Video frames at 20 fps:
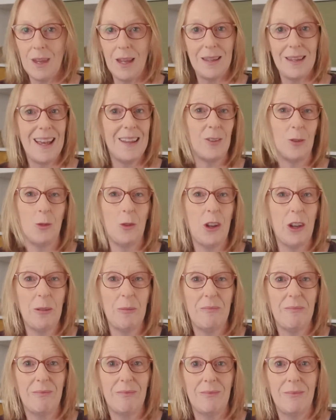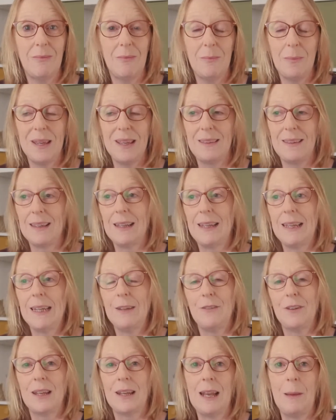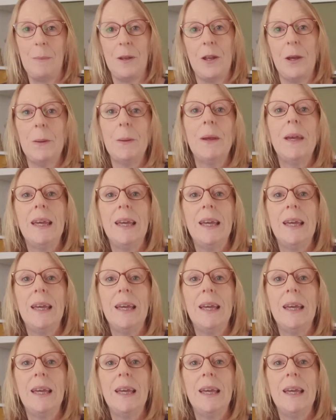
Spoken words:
Yes or no, basically, if you can let me know.